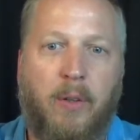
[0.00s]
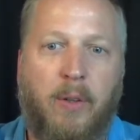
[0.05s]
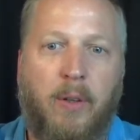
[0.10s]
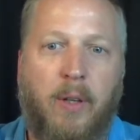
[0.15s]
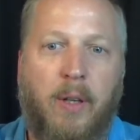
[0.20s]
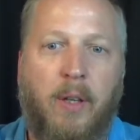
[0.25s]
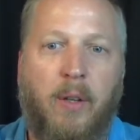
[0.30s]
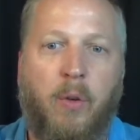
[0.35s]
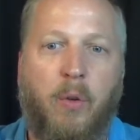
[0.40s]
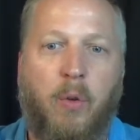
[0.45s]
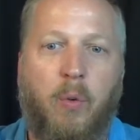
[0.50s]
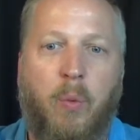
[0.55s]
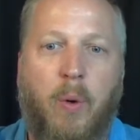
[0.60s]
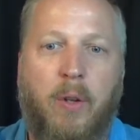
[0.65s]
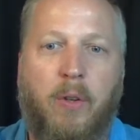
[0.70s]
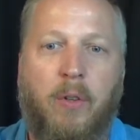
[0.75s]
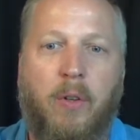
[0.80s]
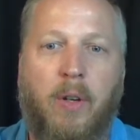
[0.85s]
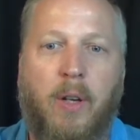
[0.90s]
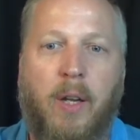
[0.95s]
And in those
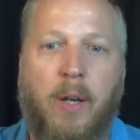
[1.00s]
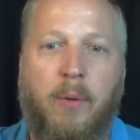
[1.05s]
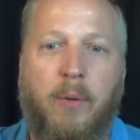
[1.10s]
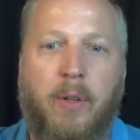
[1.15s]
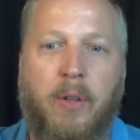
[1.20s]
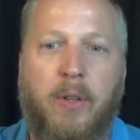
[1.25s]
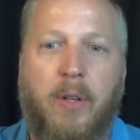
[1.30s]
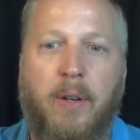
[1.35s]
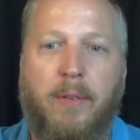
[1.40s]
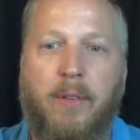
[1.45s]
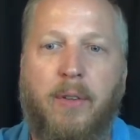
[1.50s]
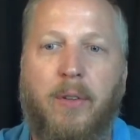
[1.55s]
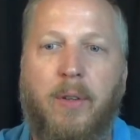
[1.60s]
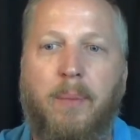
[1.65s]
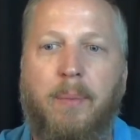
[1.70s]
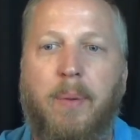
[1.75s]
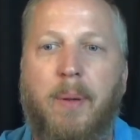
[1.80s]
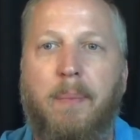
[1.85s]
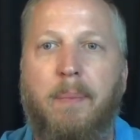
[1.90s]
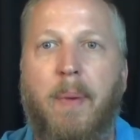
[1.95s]
Western languages, you have to
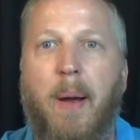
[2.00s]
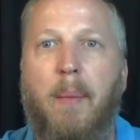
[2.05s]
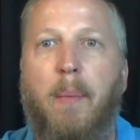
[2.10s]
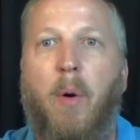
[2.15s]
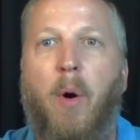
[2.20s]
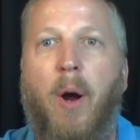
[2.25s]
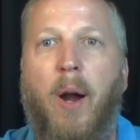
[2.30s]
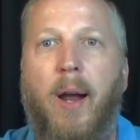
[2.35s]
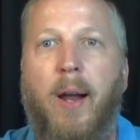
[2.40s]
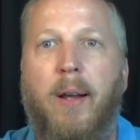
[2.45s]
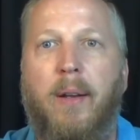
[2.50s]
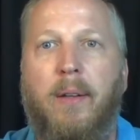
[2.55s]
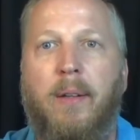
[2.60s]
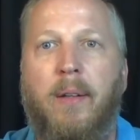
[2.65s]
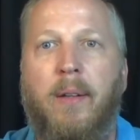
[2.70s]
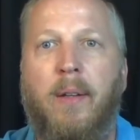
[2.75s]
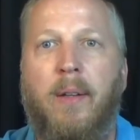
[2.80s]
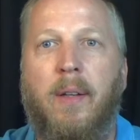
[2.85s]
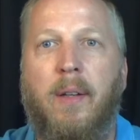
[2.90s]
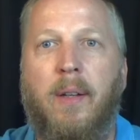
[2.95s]
simply memorize
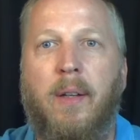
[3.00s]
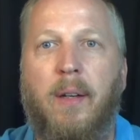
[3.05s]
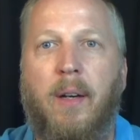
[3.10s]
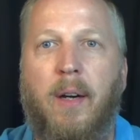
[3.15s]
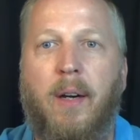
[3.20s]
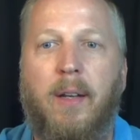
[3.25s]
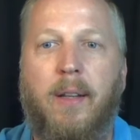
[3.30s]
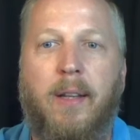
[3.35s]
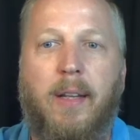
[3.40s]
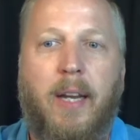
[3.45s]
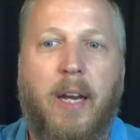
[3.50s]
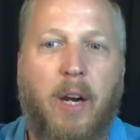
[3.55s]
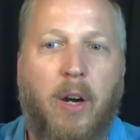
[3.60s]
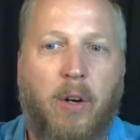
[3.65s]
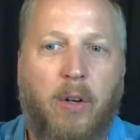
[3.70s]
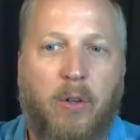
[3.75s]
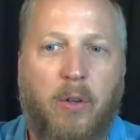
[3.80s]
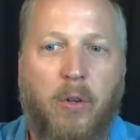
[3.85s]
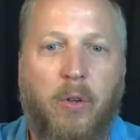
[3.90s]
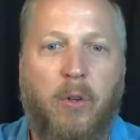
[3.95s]
the
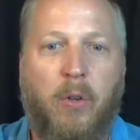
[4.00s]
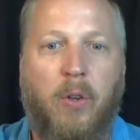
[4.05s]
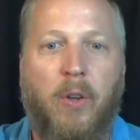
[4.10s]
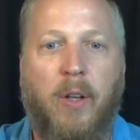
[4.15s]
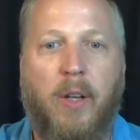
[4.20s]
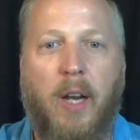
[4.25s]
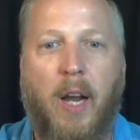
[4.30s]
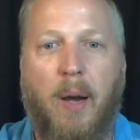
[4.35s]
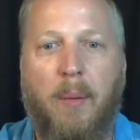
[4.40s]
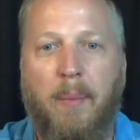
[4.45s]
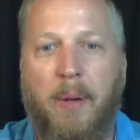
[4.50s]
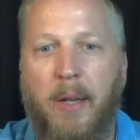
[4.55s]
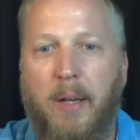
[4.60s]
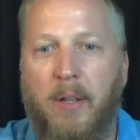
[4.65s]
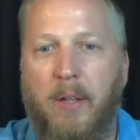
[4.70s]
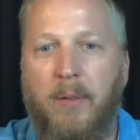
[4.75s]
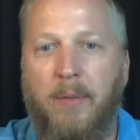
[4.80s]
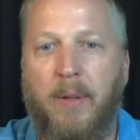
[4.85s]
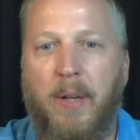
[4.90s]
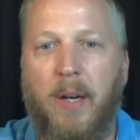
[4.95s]
characters and the
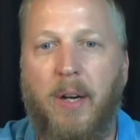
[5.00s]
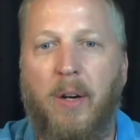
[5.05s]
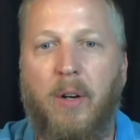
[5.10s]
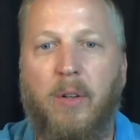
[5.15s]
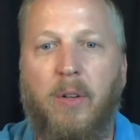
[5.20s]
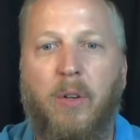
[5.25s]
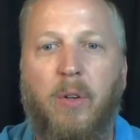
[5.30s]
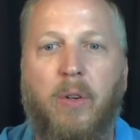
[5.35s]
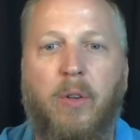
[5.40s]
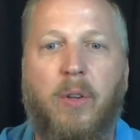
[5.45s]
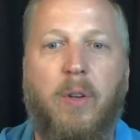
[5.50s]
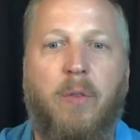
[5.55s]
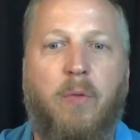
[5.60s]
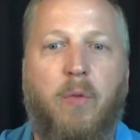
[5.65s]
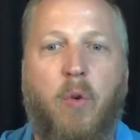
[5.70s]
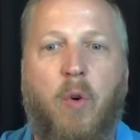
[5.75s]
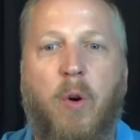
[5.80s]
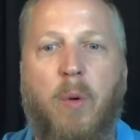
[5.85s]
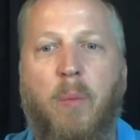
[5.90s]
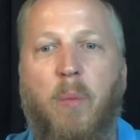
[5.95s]
combination of characters that
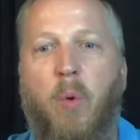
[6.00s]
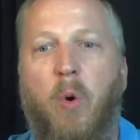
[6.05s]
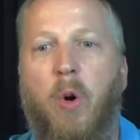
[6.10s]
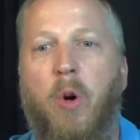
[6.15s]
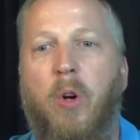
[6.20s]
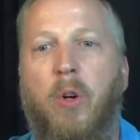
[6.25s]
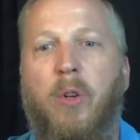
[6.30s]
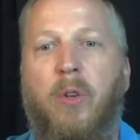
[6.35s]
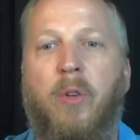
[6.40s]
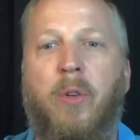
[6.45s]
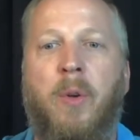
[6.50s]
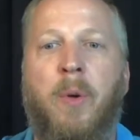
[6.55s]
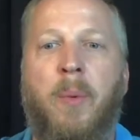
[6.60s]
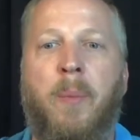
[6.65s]
form words.